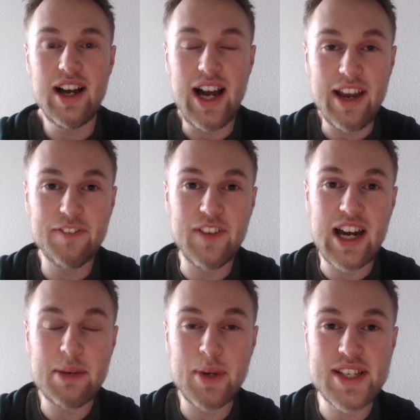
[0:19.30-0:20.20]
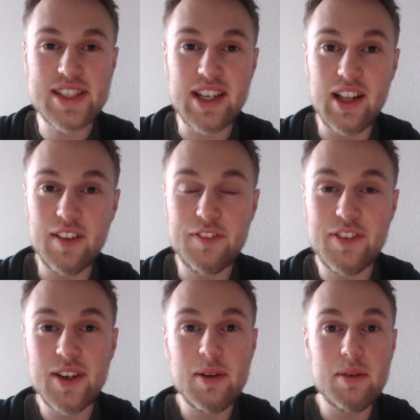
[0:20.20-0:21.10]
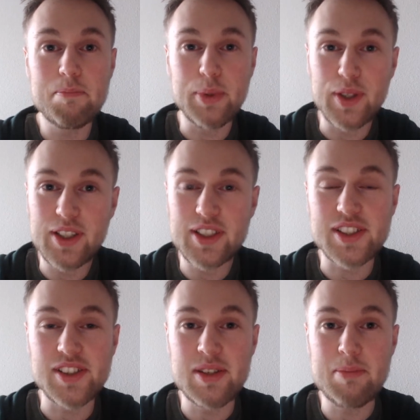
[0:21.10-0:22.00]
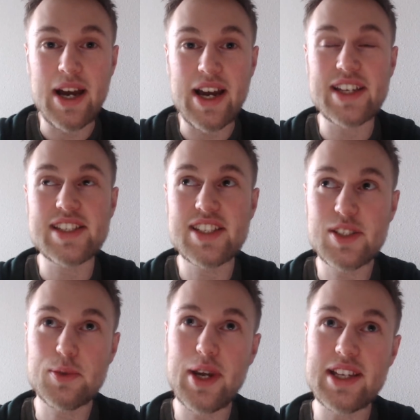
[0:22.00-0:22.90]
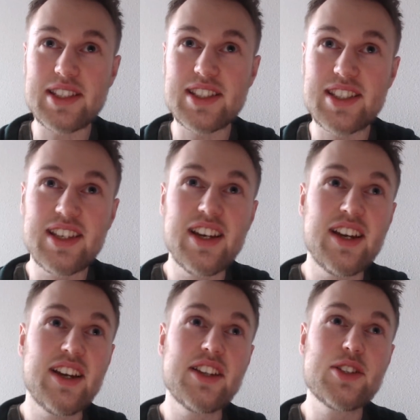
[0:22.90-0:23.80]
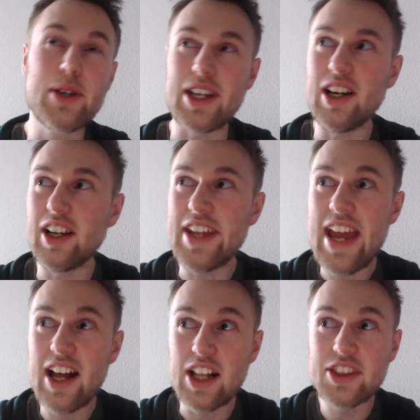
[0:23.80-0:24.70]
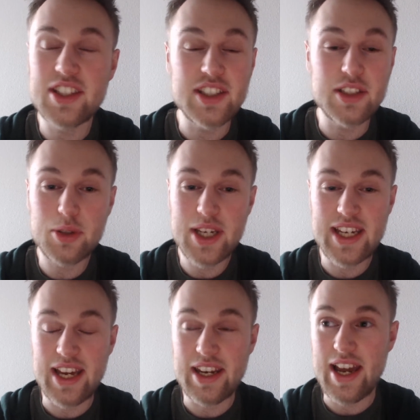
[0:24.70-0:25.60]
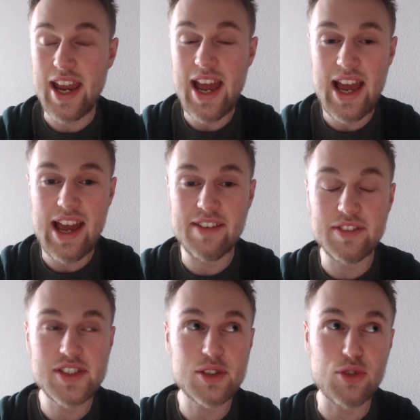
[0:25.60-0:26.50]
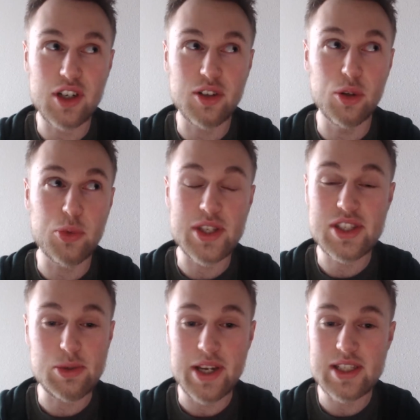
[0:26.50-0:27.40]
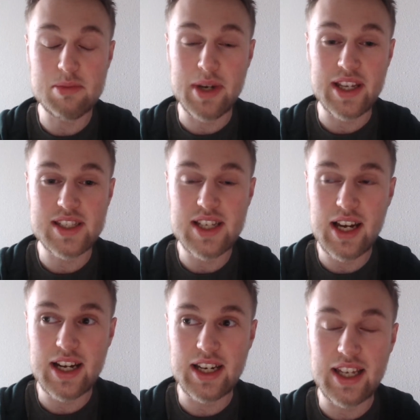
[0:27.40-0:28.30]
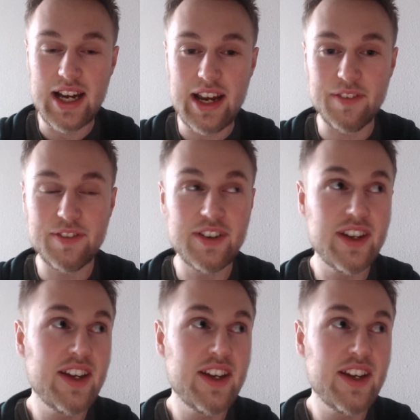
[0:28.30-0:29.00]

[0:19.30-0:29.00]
I find myself burdened by stress to an unhealthy degree, and I have struggled with stress my entire life.